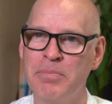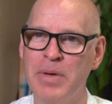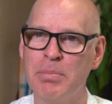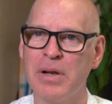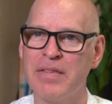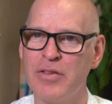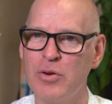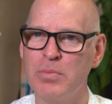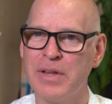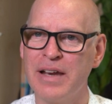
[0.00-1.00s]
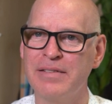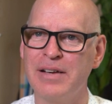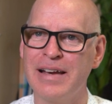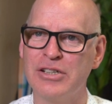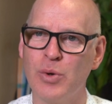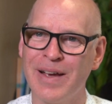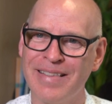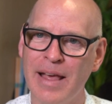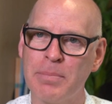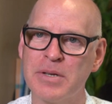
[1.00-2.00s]
people assume that to
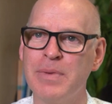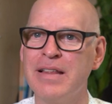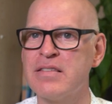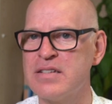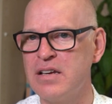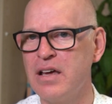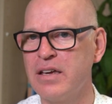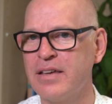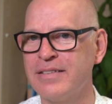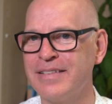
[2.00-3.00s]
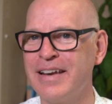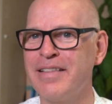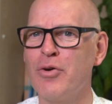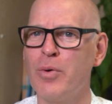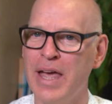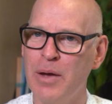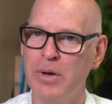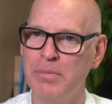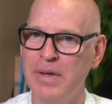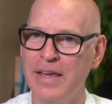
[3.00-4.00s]
accept means to like, that it's okay
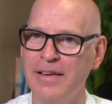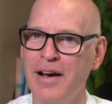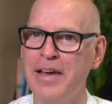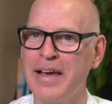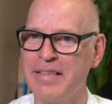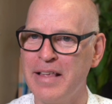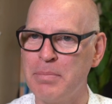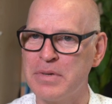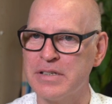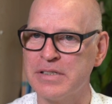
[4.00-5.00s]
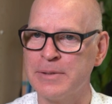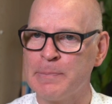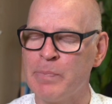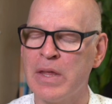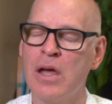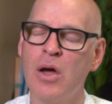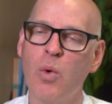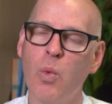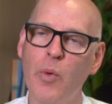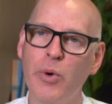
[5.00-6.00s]
with me, I accept it.
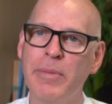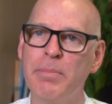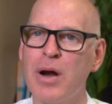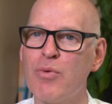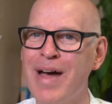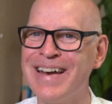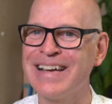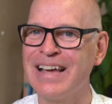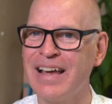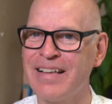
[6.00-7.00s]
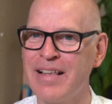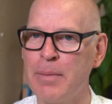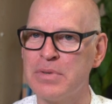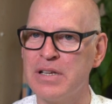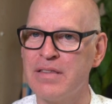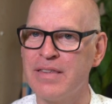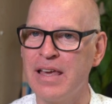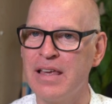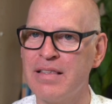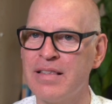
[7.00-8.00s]
What we mean by radical acceptance
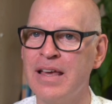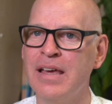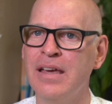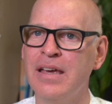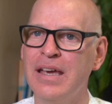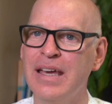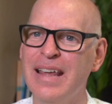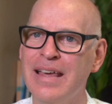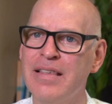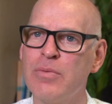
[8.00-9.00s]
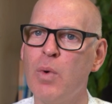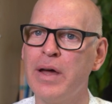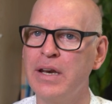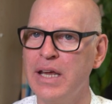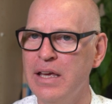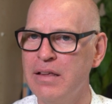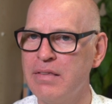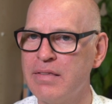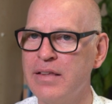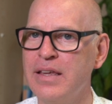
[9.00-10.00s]
is it is what it
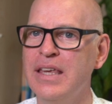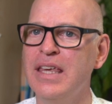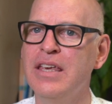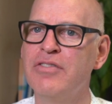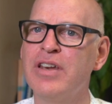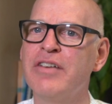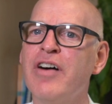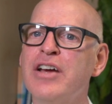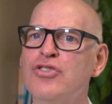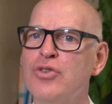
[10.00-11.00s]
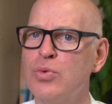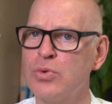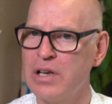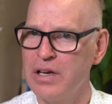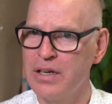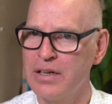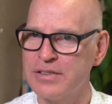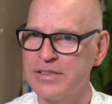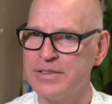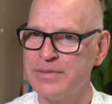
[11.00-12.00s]
is, even if I don't like
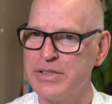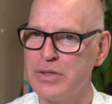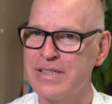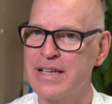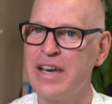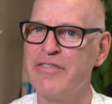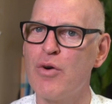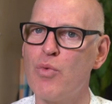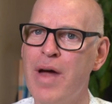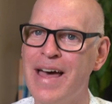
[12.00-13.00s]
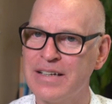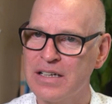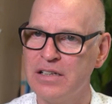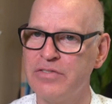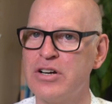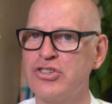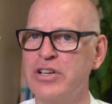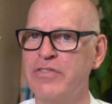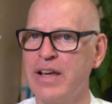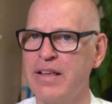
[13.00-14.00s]
it. So it's a kind of a radical version of